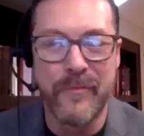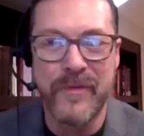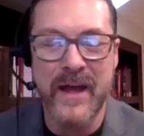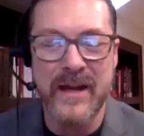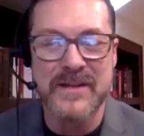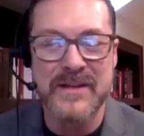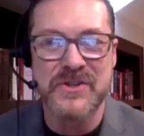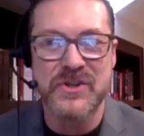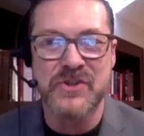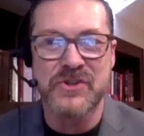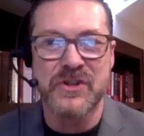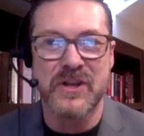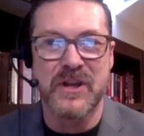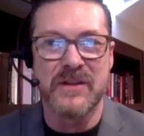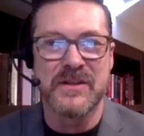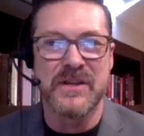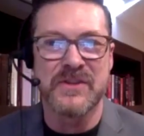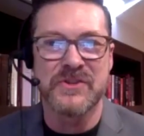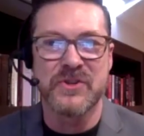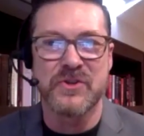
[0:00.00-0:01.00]
that's
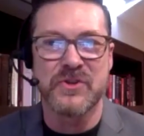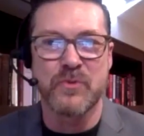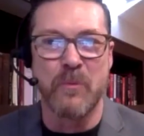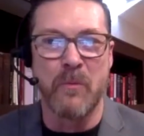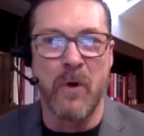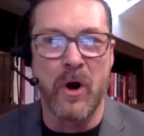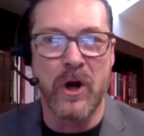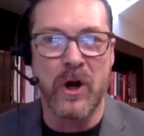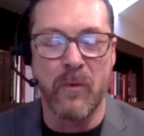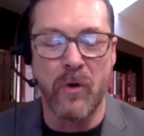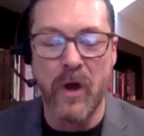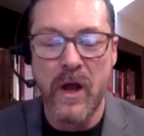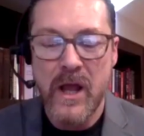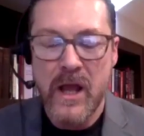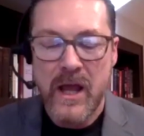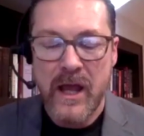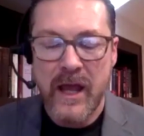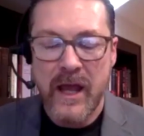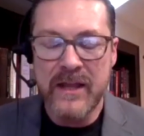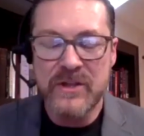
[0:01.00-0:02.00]
just remarkable.
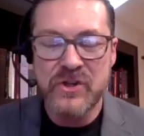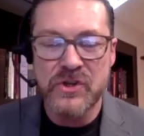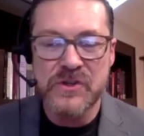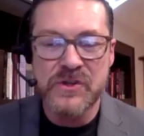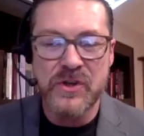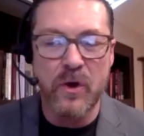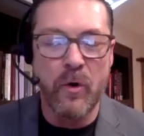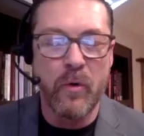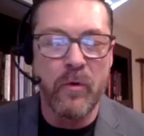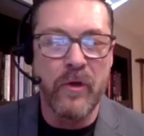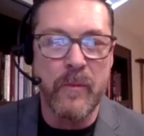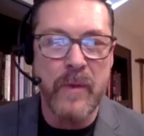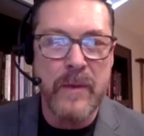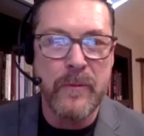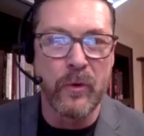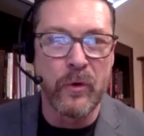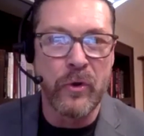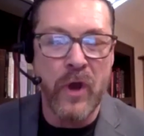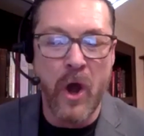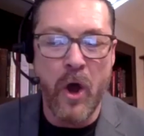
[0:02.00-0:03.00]
And just so that
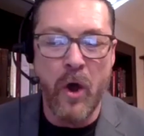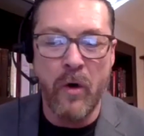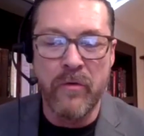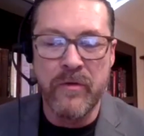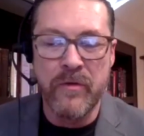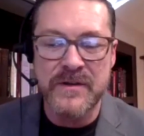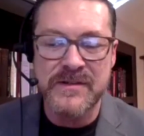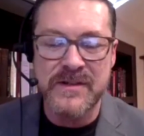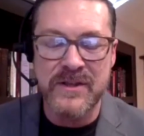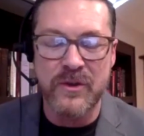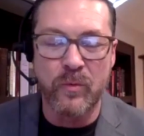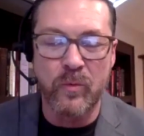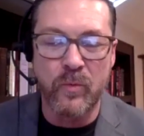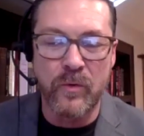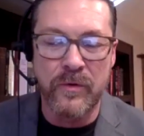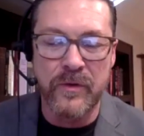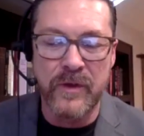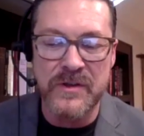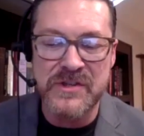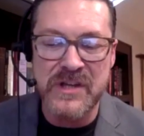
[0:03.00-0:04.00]
people know,
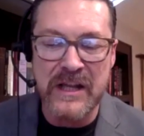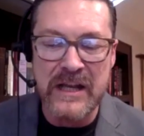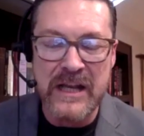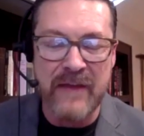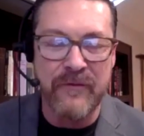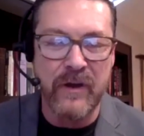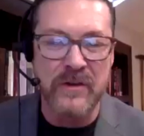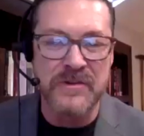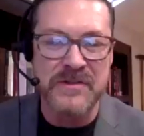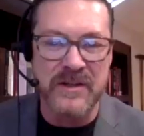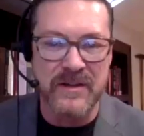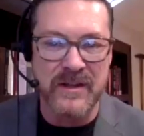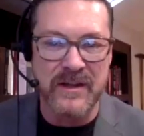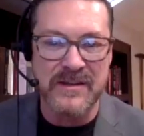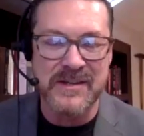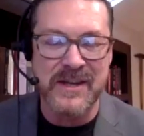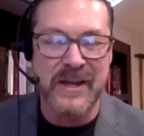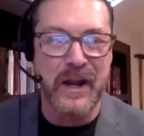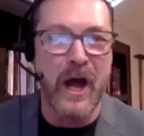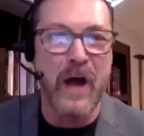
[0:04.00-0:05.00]
the significance of
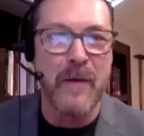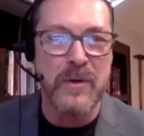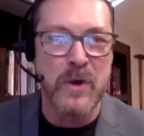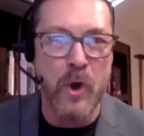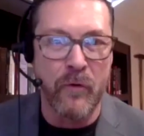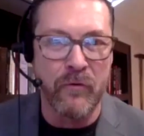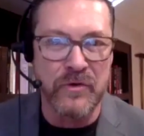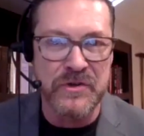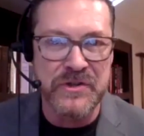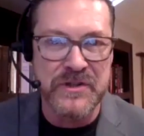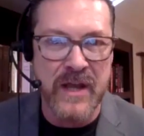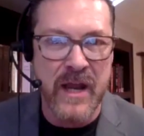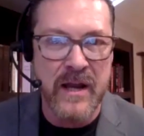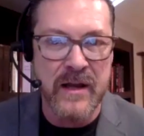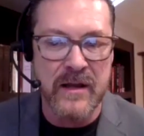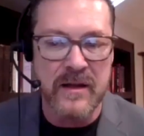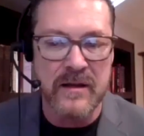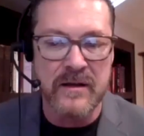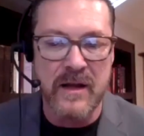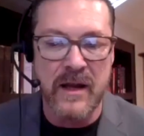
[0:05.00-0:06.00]
this cannot be
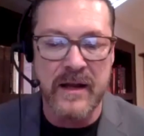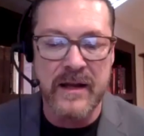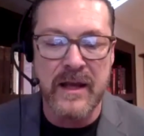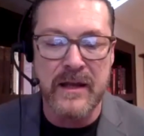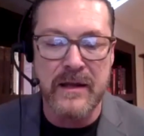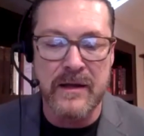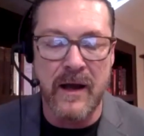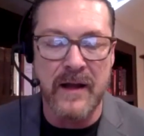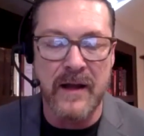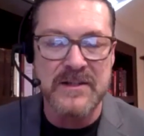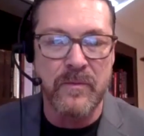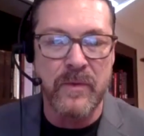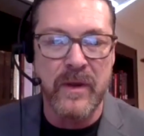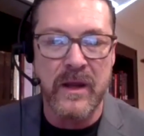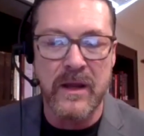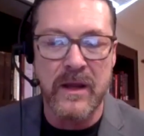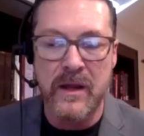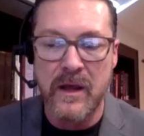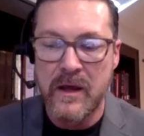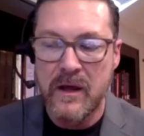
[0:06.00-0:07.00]
overstated. Again, not to
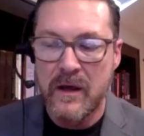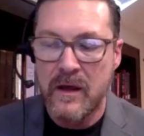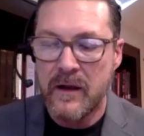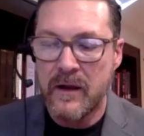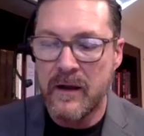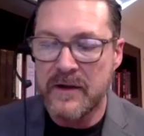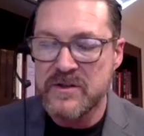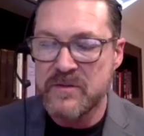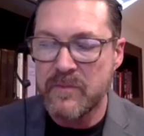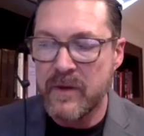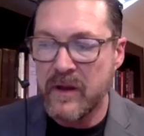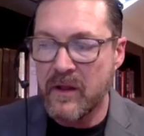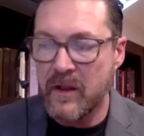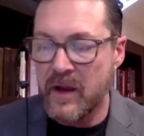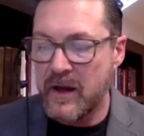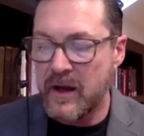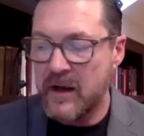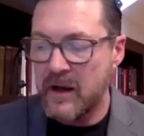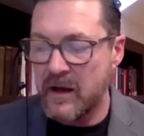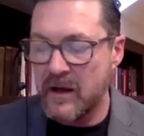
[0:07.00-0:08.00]
be
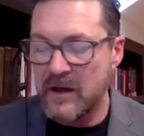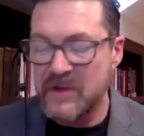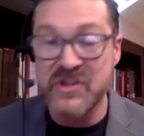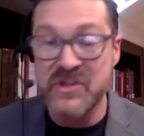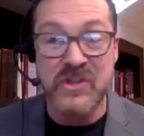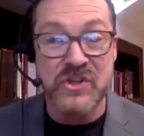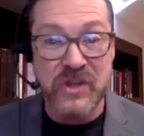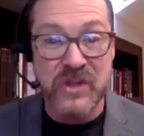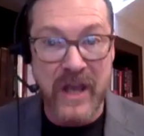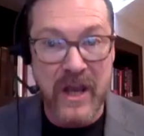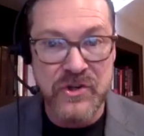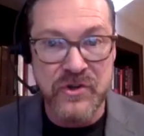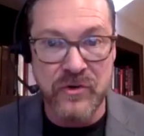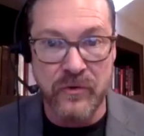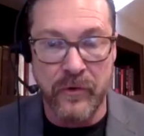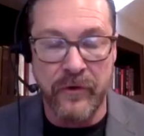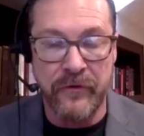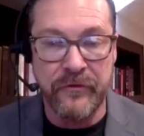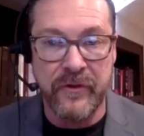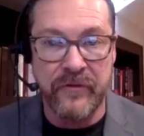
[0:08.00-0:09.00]
like
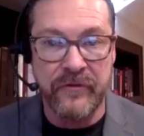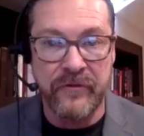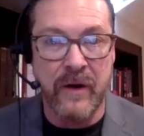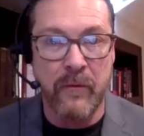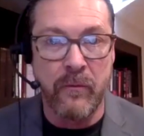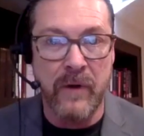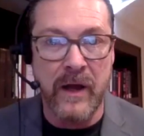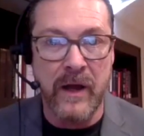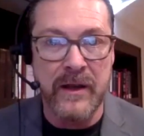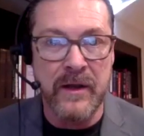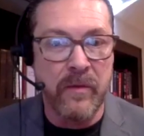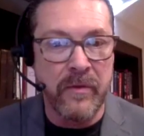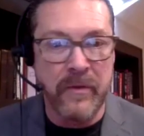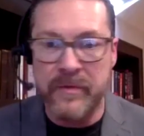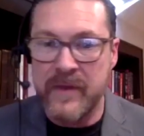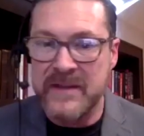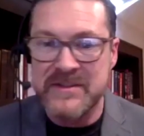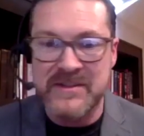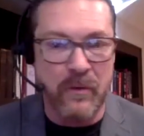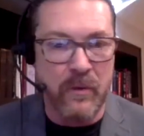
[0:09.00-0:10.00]
sensationalist. I know
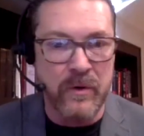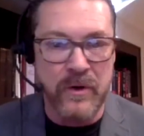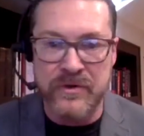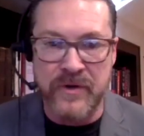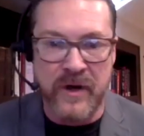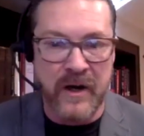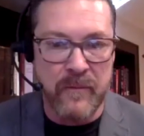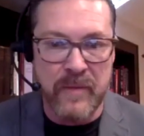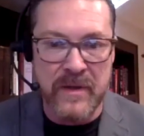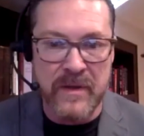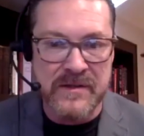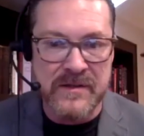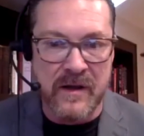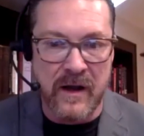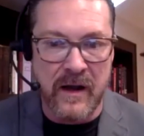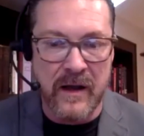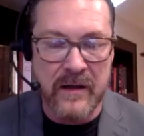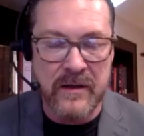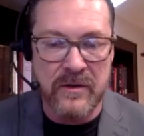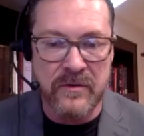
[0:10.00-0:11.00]
that's not what you're trying to be,
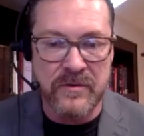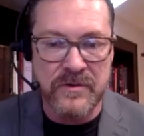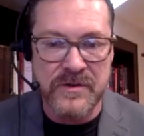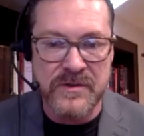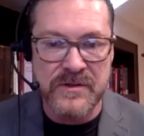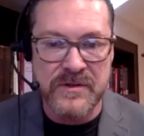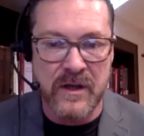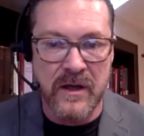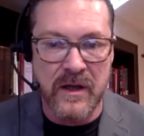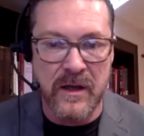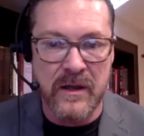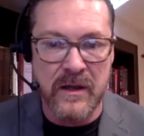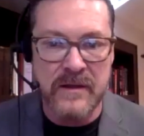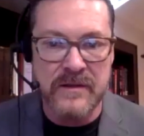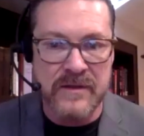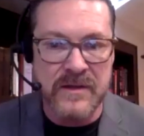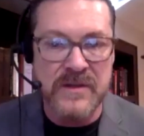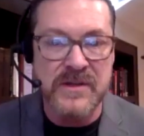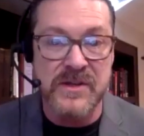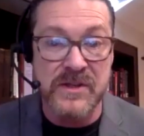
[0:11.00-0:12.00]
Scott. You're just
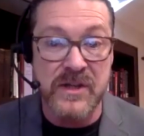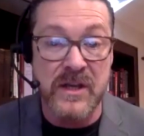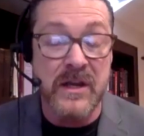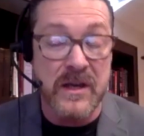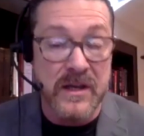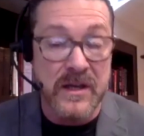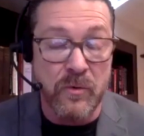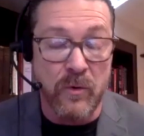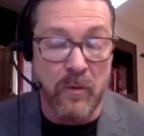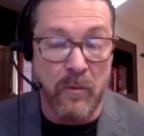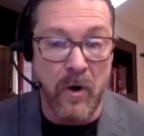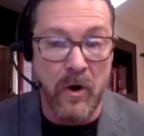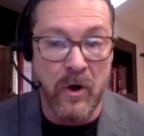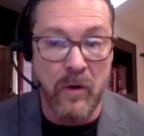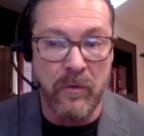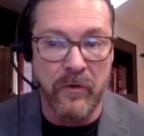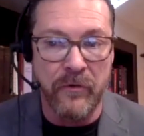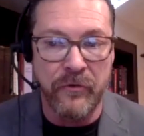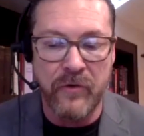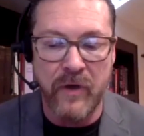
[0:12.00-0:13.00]
this is a
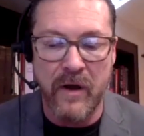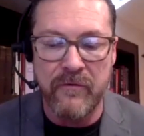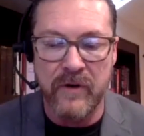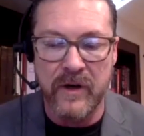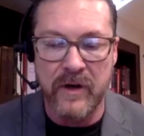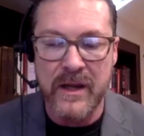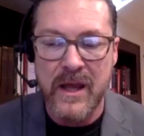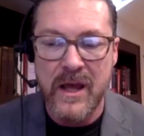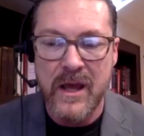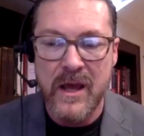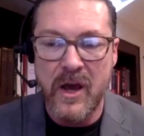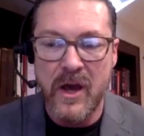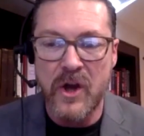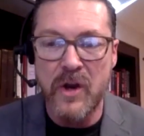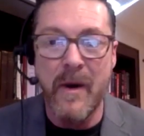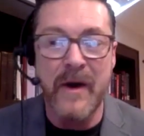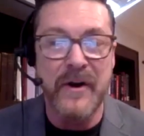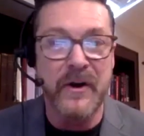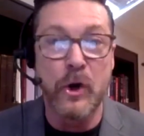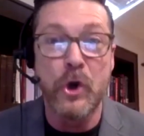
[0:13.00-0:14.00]
remarkable discovery, and no
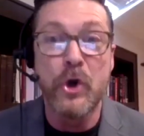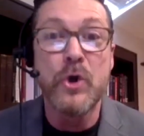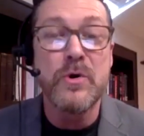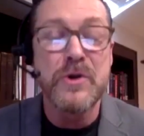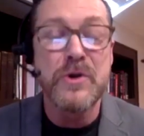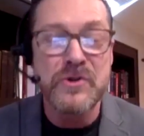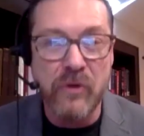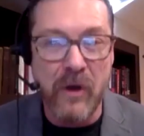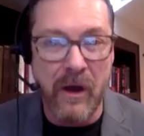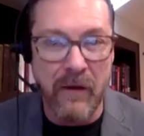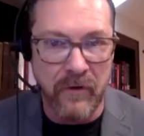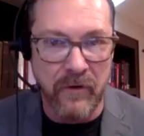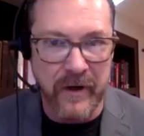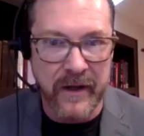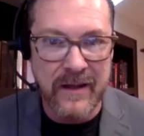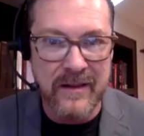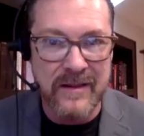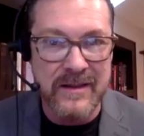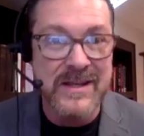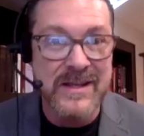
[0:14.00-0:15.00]
matter who discovered
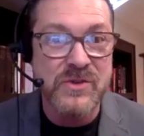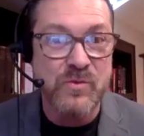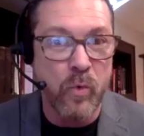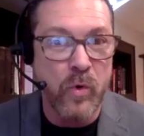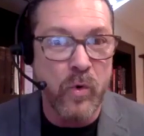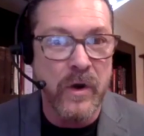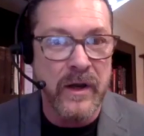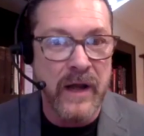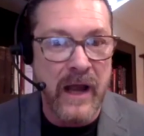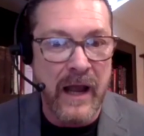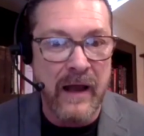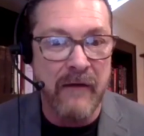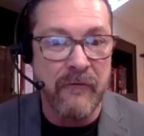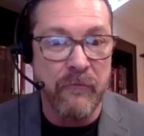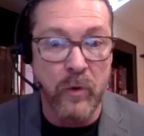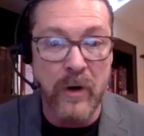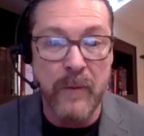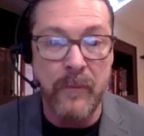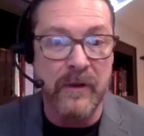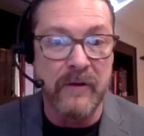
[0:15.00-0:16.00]
it, this would have
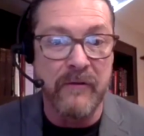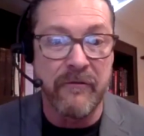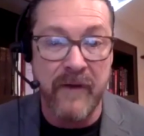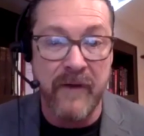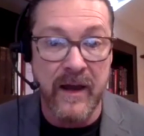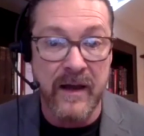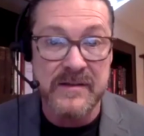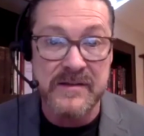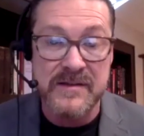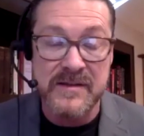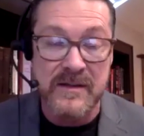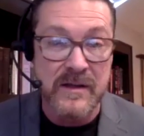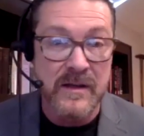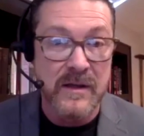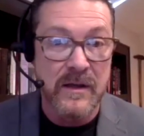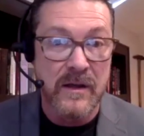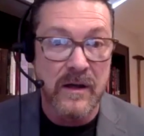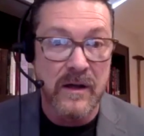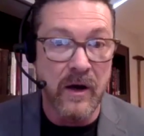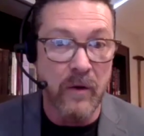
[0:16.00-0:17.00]
ripple effects
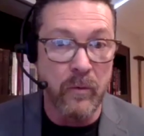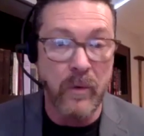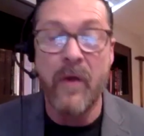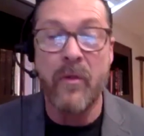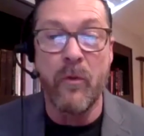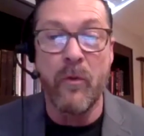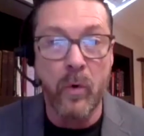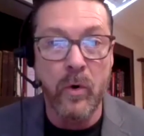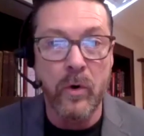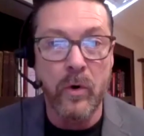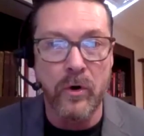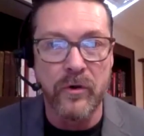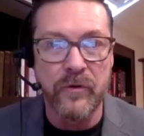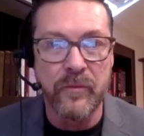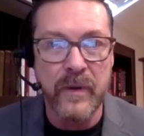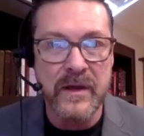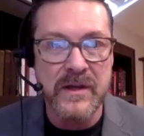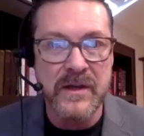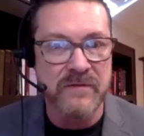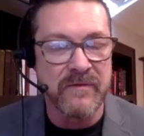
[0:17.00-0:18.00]
around the world
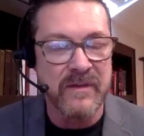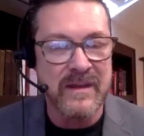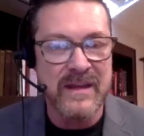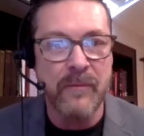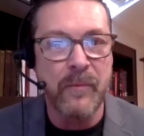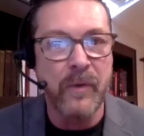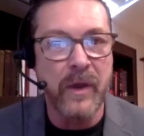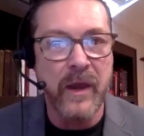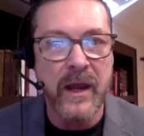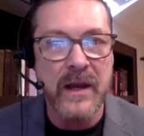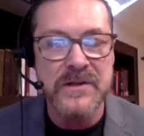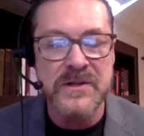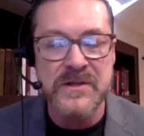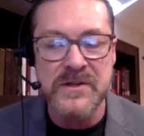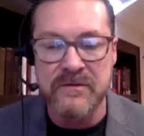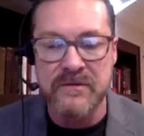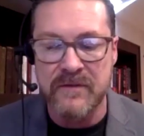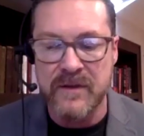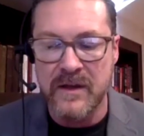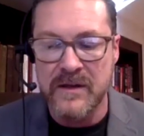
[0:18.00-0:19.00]
because of the
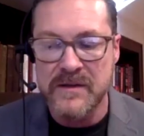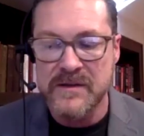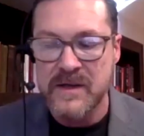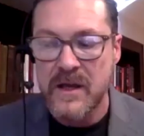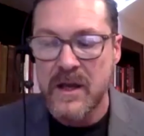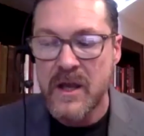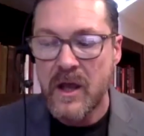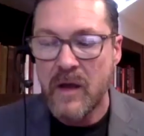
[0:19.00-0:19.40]
implications of this.